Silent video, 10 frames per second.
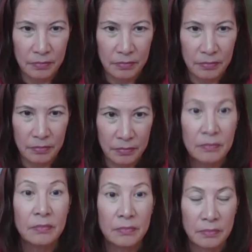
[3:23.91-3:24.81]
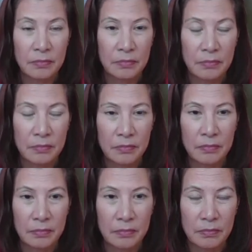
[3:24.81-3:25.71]

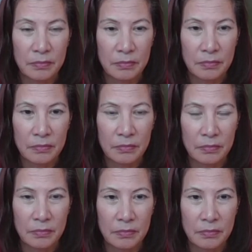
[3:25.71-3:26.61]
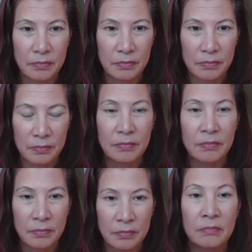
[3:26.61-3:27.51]

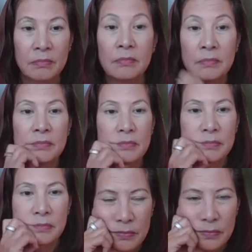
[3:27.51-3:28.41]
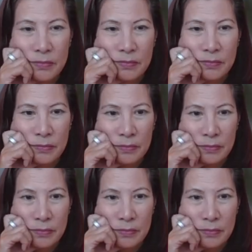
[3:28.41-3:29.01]
No words are spoken by the person on screen.